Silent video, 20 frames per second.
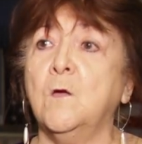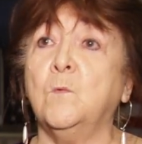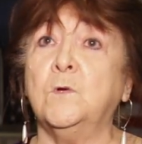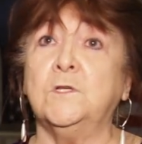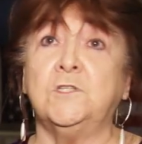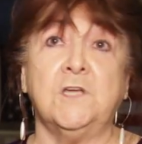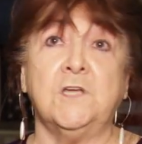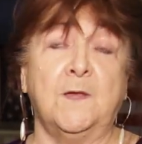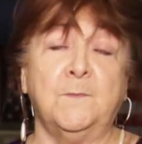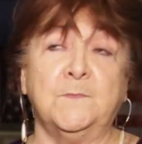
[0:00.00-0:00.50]

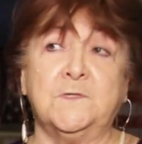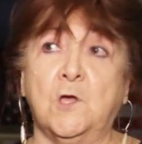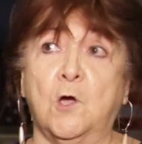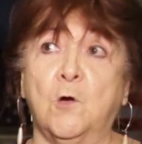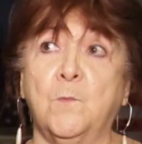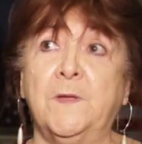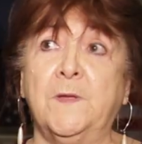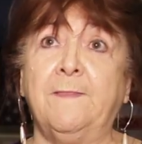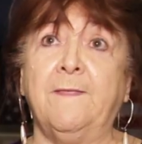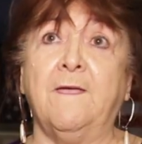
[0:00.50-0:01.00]
with James
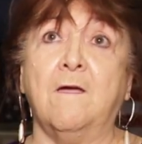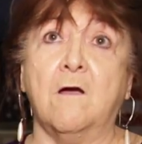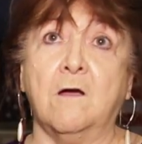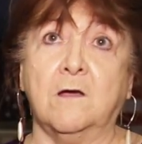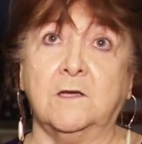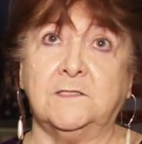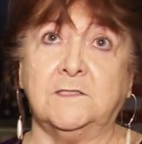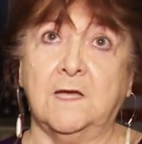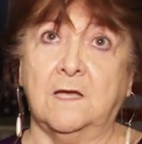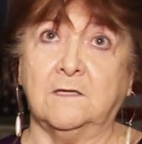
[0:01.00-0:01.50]
Hoban, the
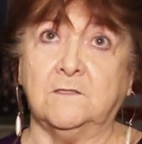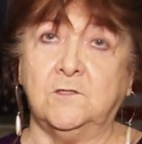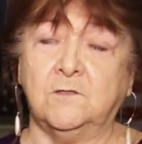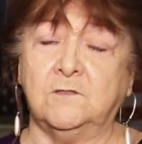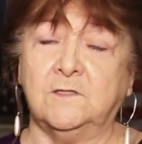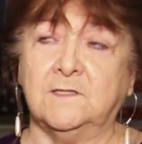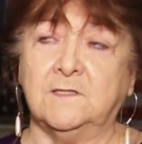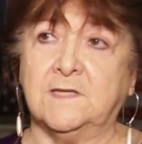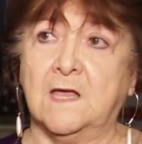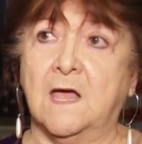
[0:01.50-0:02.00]
architect who
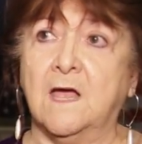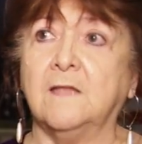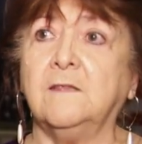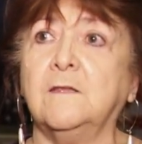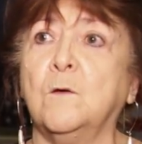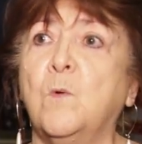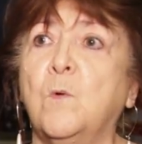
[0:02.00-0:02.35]
designed the